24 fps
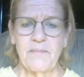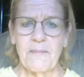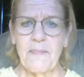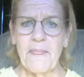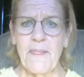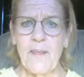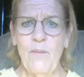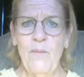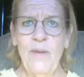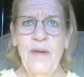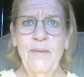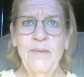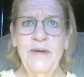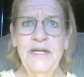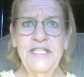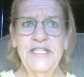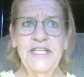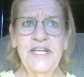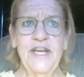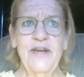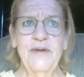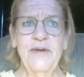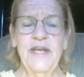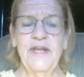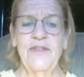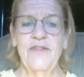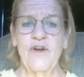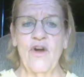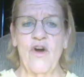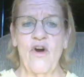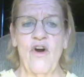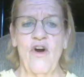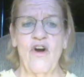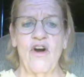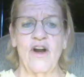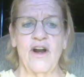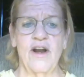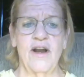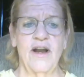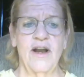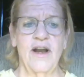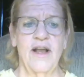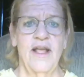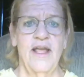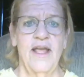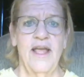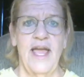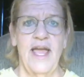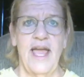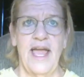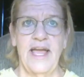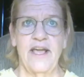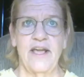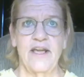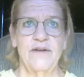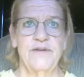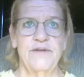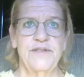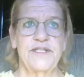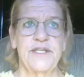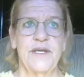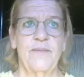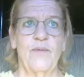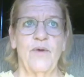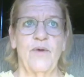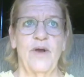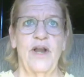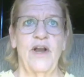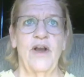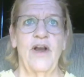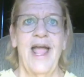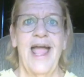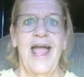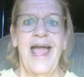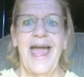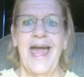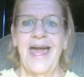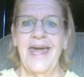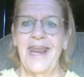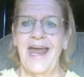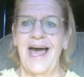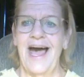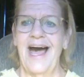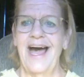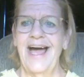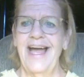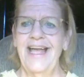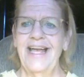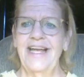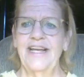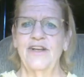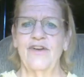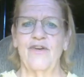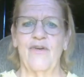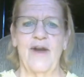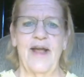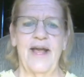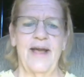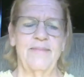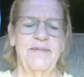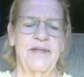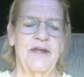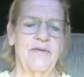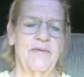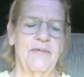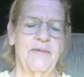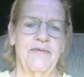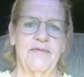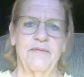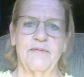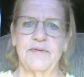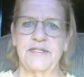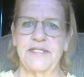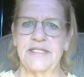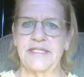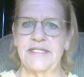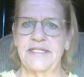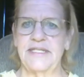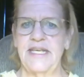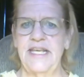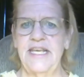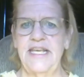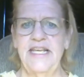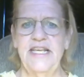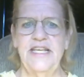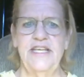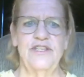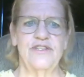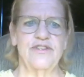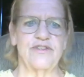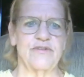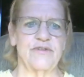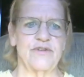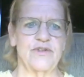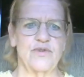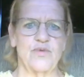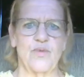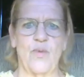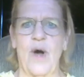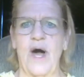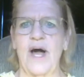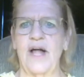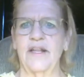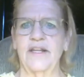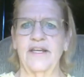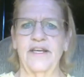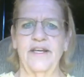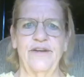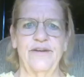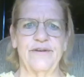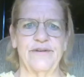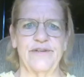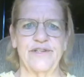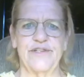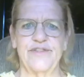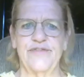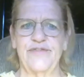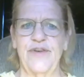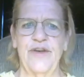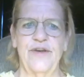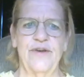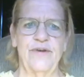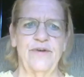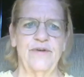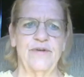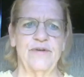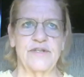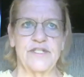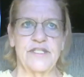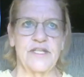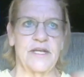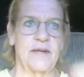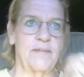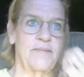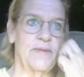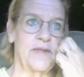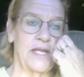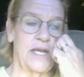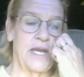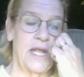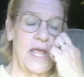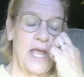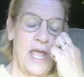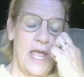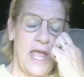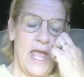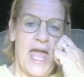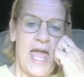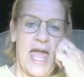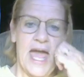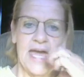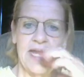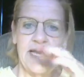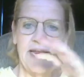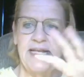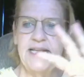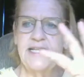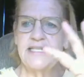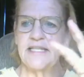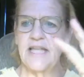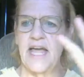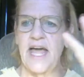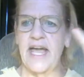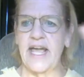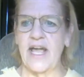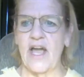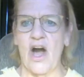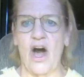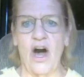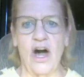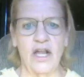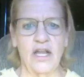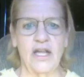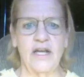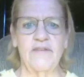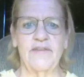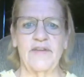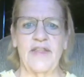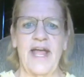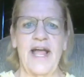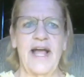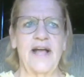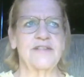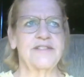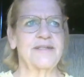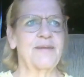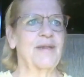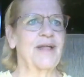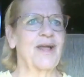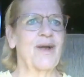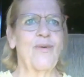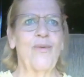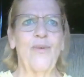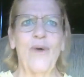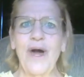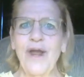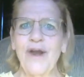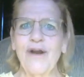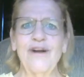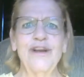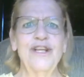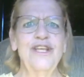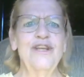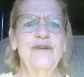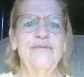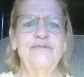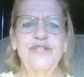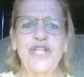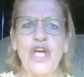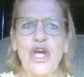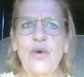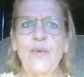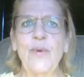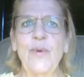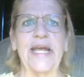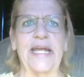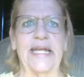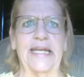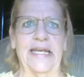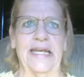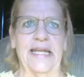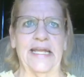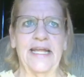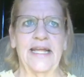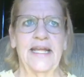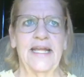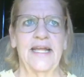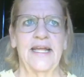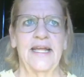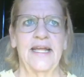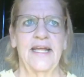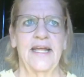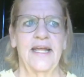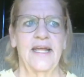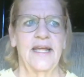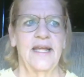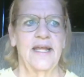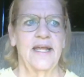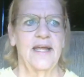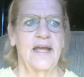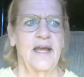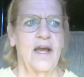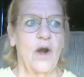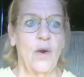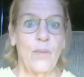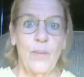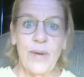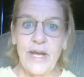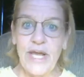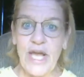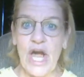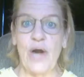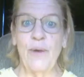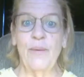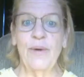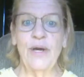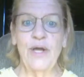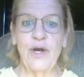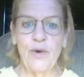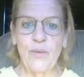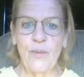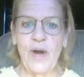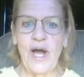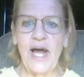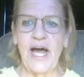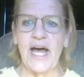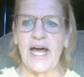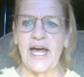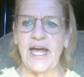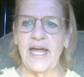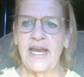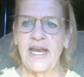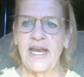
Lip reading: we went to go get in the car and go somewhere, and I had grabbed, I don't remember if it was his keys or his wallet or his phone or something, and he's like all over the house. I'm like, what are you doing? Are we going or what?